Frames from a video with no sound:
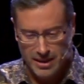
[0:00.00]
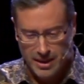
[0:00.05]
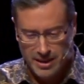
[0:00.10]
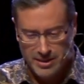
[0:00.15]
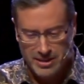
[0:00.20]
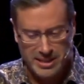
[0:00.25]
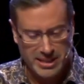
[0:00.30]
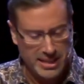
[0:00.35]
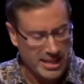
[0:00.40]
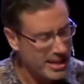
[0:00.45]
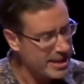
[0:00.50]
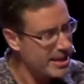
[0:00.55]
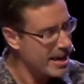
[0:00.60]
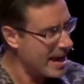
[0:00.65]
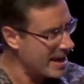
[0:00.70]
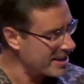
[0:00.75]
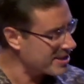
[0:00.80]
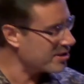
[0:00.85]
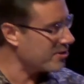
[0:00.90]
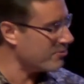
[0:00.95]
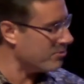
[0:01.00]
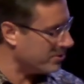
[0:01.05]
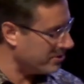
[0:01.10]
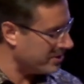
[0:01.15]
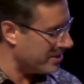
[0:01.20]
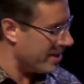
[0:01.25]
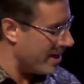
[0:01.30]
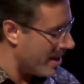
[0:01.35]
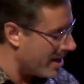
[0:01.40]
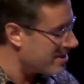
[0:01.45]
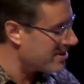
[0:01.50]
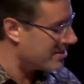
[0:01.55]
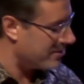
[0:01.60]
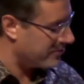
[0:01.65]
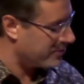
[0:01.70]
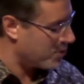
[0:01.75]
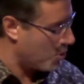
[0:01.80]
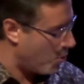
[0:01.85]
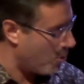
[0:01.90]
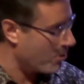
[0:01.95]
And the king answered, well, yes,
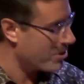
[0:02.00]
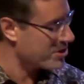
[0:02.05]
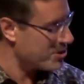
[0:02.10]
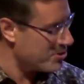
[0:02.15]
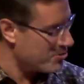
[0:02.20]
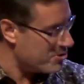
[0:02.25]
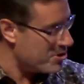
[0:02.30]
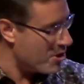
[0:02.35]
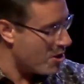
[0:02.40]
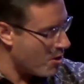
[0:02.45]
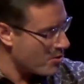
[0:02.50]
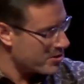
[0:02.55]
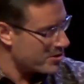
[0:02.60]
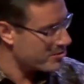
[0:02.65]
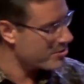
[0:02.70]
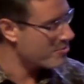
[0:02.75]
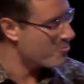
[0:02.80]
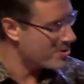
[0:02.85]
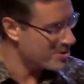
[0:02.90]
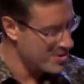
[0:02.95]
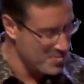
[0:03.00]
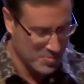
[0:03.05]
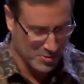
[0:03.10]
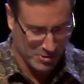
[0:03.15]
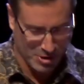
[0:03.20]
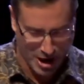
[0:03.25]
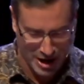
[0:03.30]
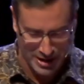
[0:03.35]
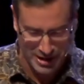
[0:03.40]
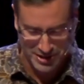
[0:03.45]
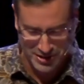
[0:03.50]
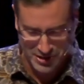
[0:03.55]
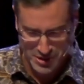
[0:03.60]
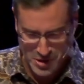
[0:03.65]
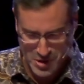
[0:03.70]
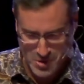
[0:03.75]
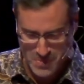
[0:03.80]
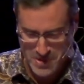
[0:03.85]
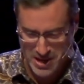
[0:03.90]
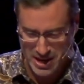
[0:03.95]
of course, you know, you're the one who brought it
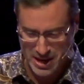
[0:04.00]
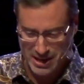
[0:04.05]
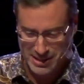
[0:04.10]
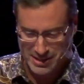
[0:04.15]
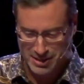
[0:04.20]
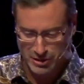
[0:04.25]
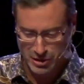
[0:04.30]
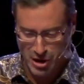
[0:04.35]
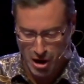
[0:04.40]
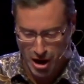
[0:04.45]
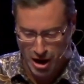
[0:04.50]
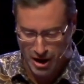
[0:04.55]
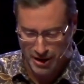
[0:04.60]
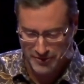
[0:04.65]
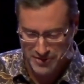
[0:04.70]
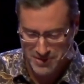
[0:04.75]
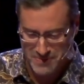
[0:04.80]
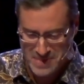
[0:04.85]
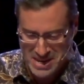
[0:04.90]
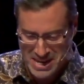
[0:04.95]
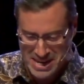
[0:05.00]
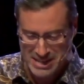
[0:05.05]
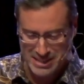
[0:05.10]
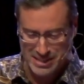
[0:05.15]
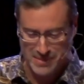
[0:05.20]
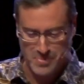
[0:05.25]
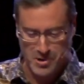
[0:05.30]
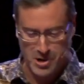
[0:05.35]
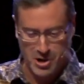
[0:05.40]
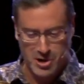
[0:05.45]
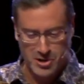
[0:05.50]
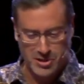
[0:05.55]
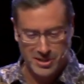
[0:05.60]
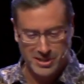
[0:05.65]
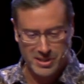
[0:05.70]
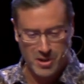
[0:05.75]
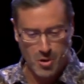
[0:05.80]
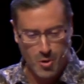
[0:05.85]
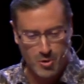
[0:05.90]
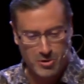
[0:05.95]
to me as the law of the Medes and Persians.
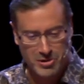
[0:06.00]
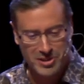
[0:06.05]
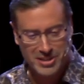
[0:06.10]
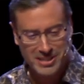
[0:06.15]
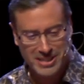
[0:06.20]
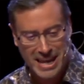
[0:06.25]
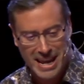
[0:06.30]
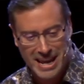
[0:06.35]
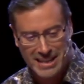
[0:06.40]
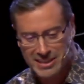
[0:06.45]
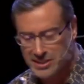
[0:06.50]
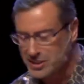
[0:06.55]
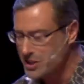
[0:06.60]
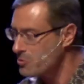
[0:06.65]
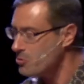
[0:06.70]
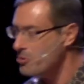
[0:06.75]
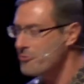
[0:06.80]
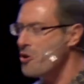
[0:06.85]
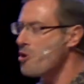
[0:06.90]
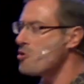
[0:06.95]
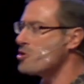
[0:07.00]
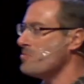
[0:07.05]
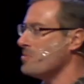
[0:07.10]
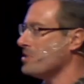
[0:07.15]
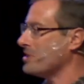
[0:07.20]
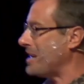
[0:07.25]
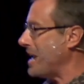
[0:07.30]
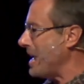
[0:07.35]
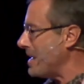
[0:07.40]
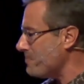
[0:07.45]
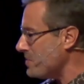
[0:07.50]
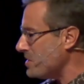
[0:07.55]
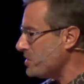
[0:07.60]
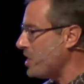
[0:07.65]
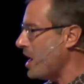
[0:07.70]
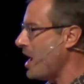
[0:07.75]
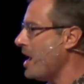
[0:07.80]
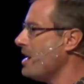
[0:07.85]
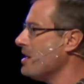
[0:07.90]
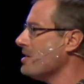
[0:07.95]
The order stands, it's irrevocable, it can't be
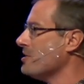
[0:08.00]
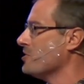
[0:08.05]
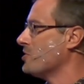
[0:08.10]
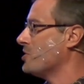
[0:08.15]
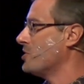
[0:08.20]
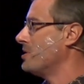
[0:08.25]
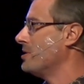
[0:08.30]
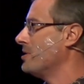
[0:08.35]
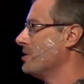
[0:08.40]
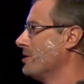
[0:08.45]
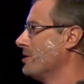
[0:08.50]
changed.